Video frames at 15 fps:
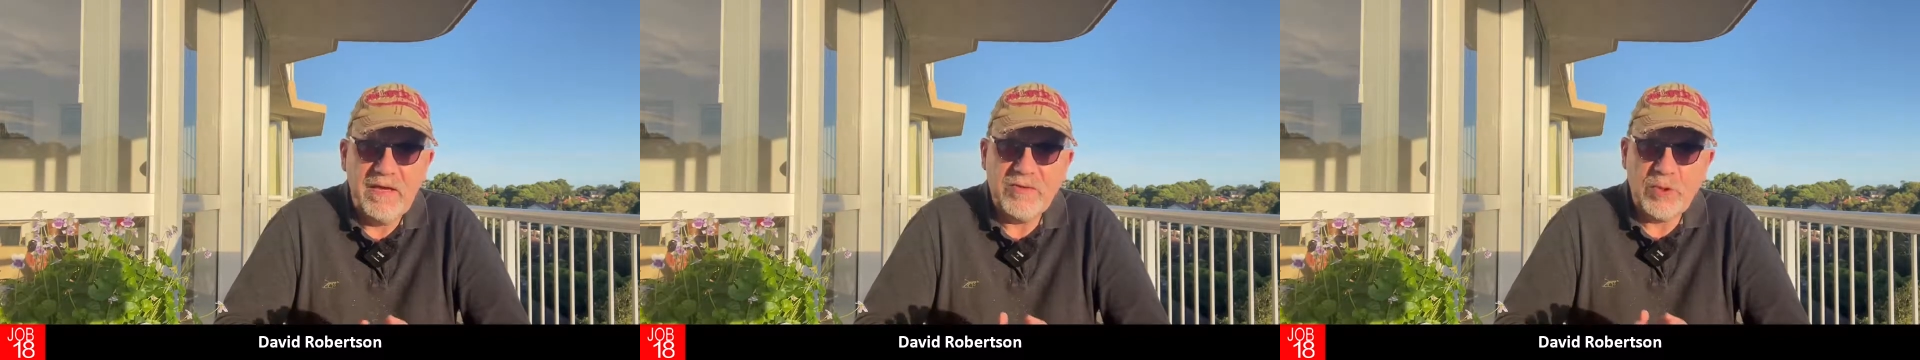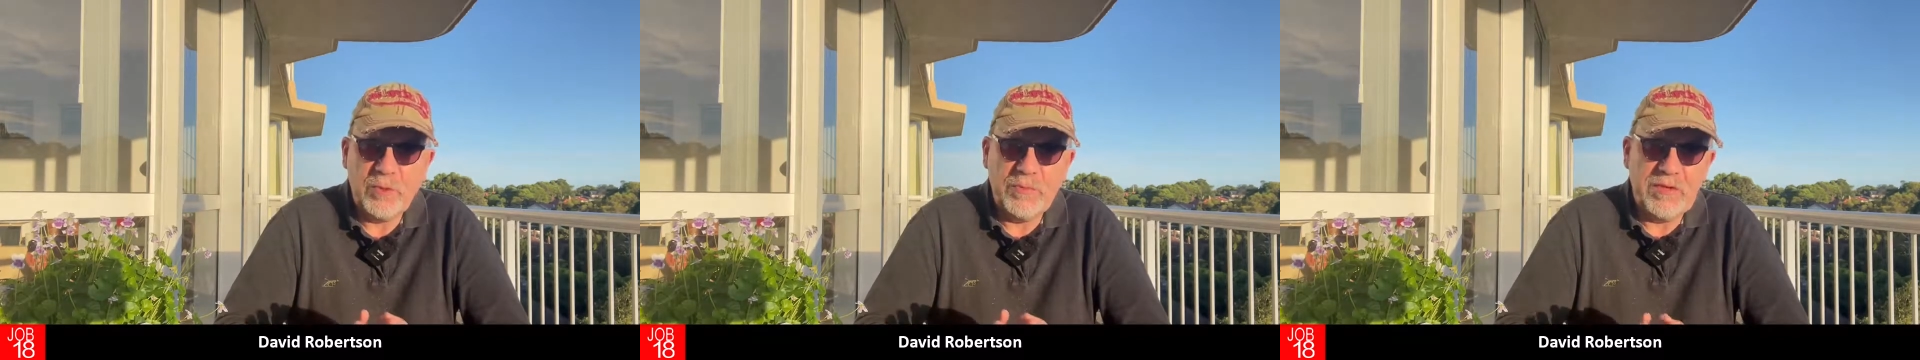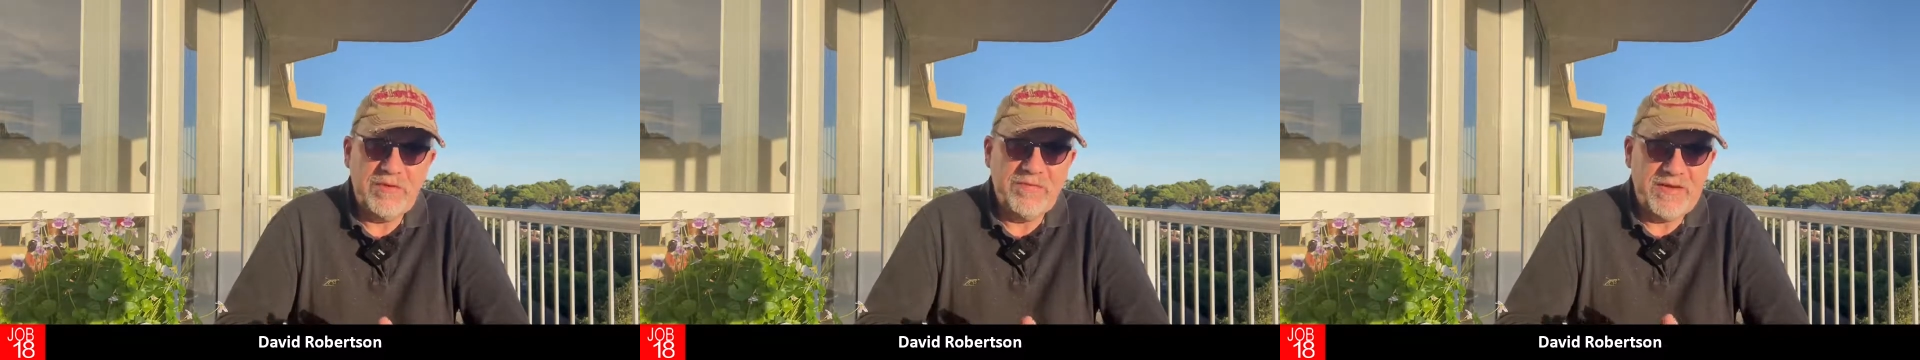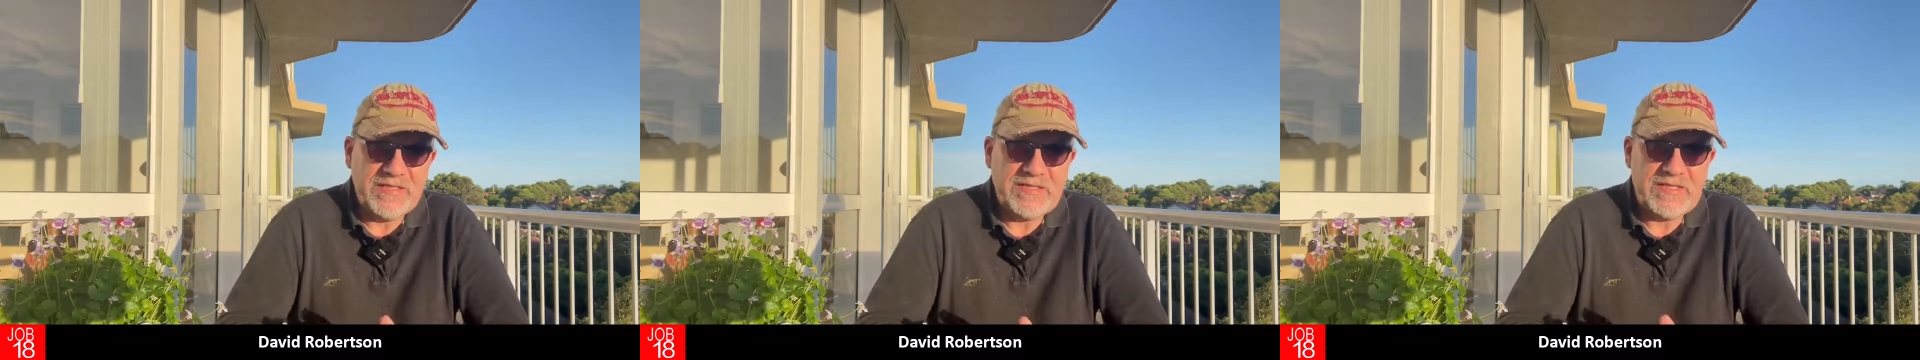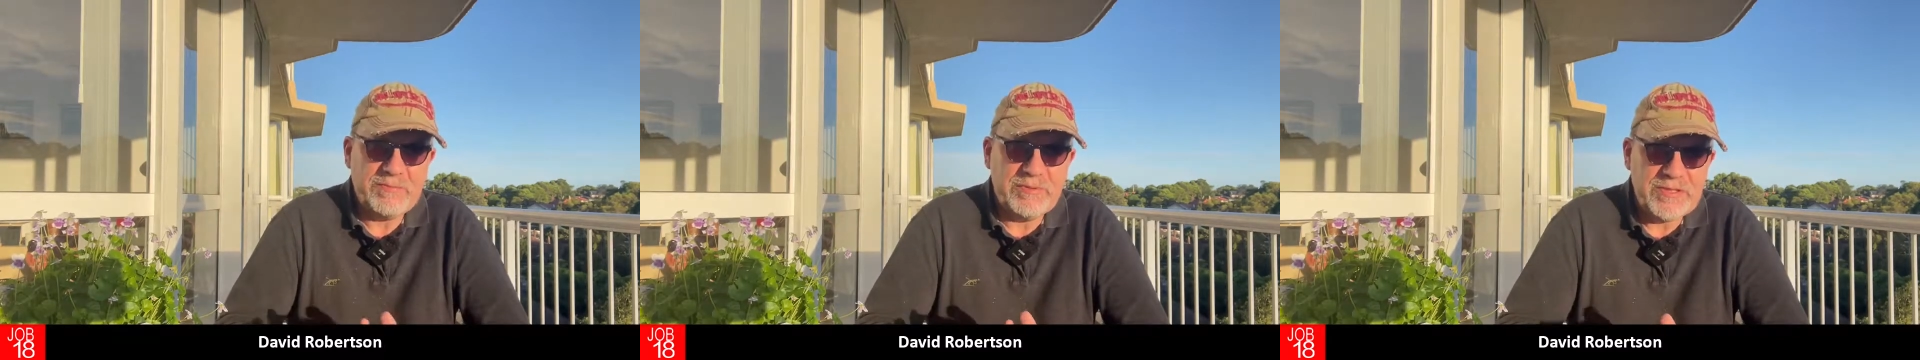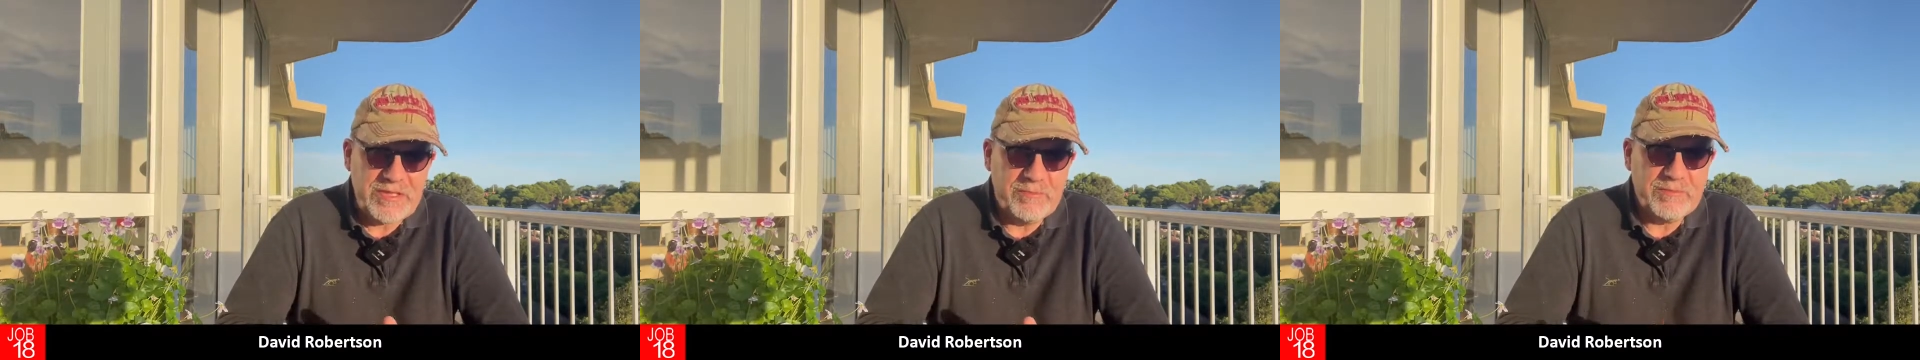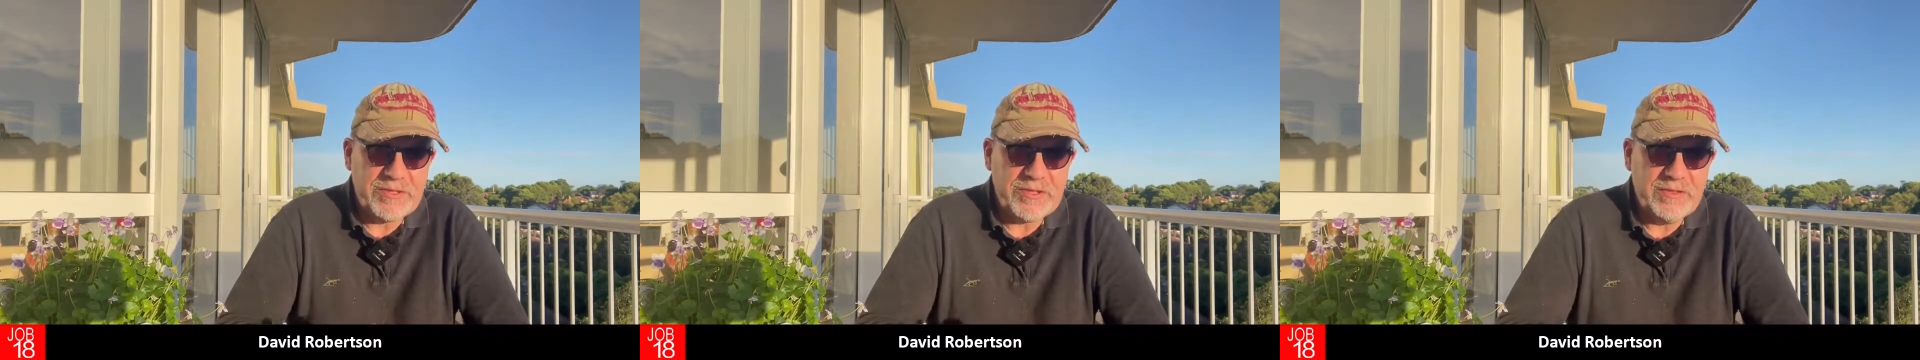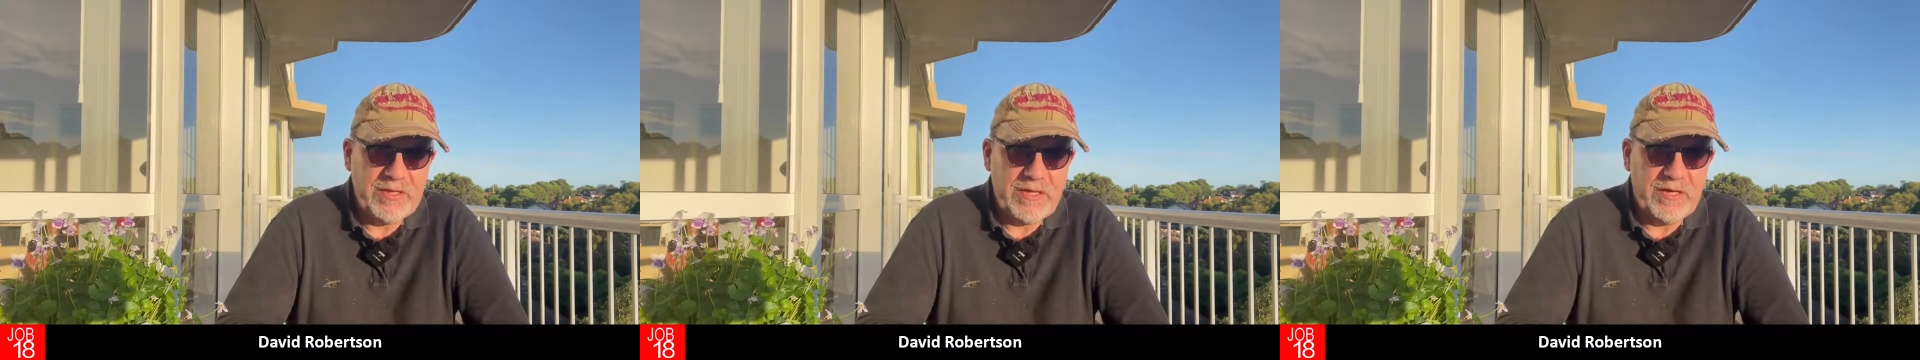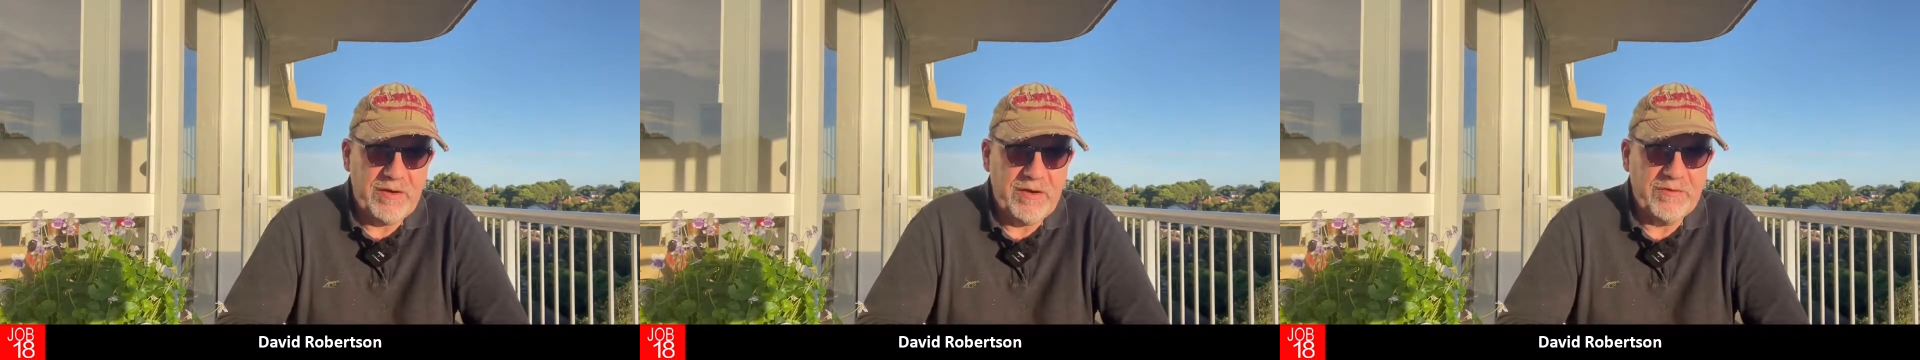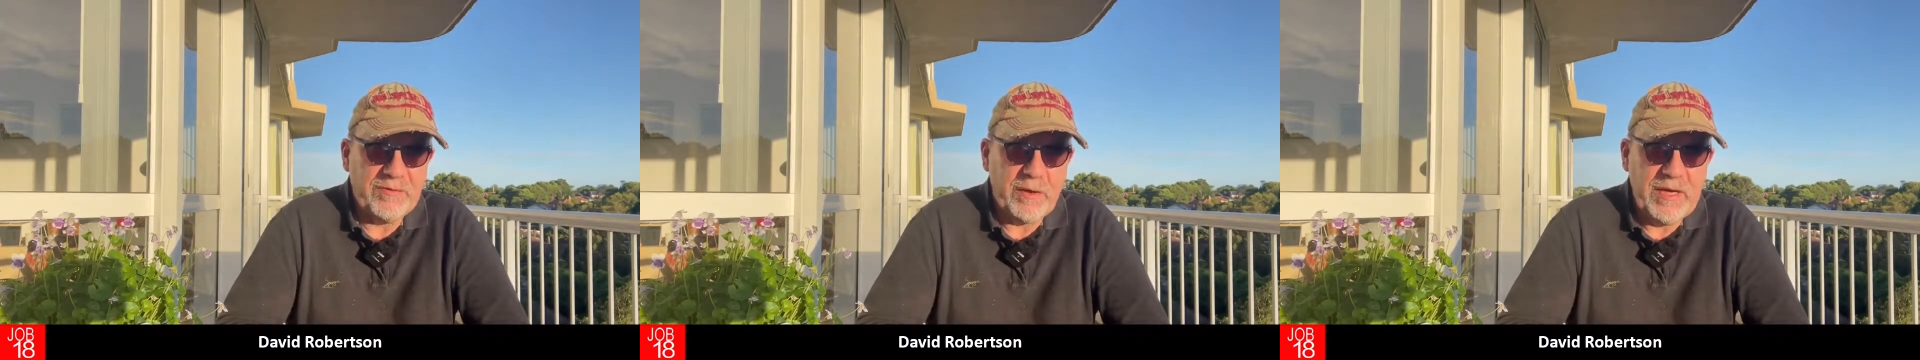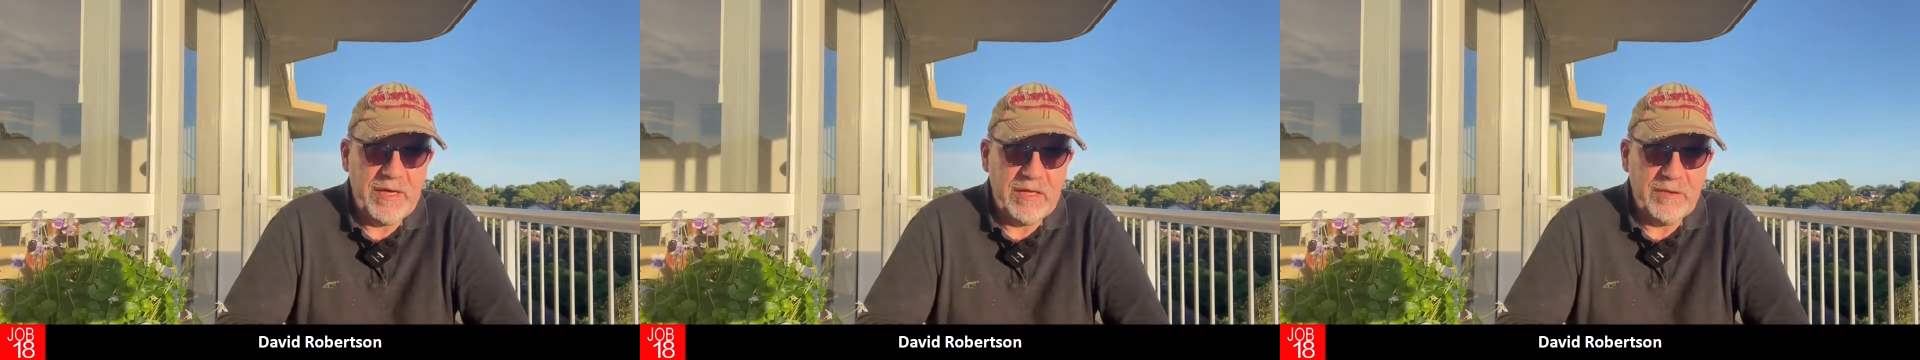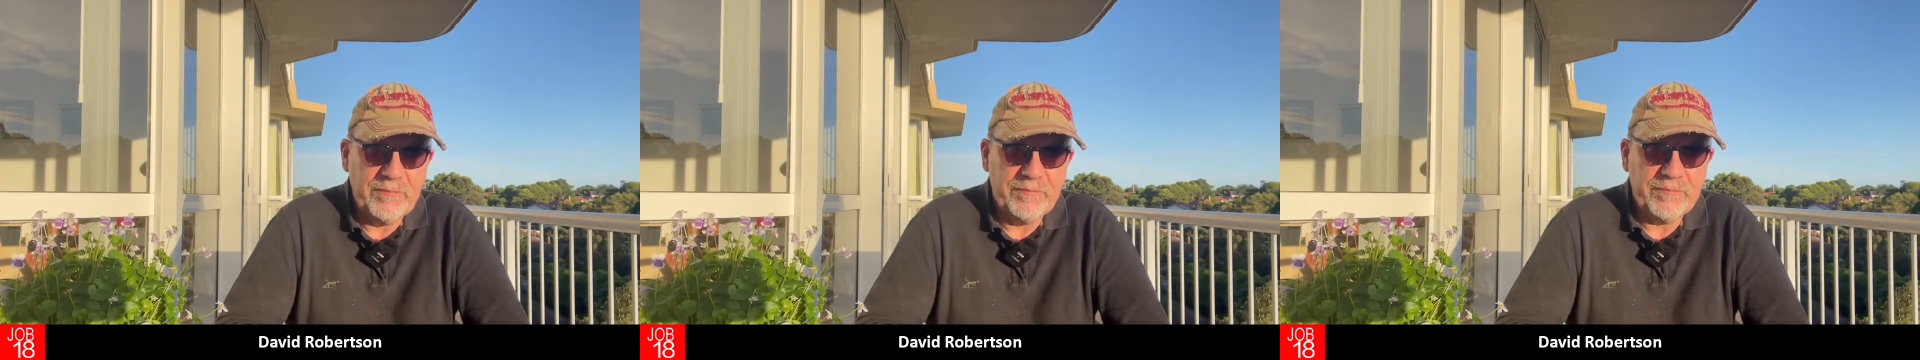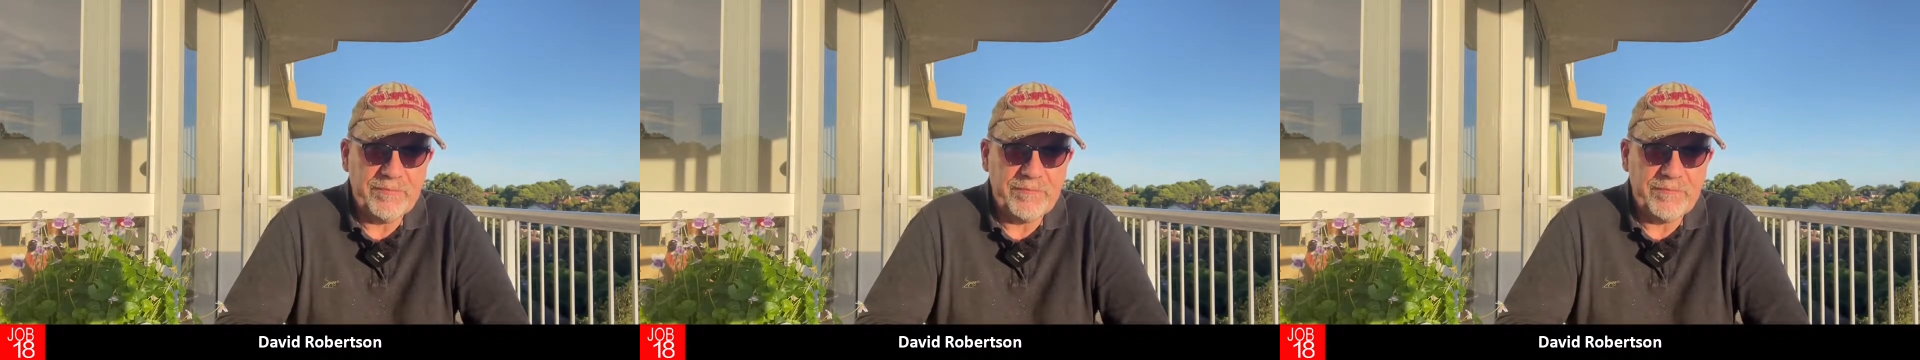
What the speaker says: Job confesses presumption there as well.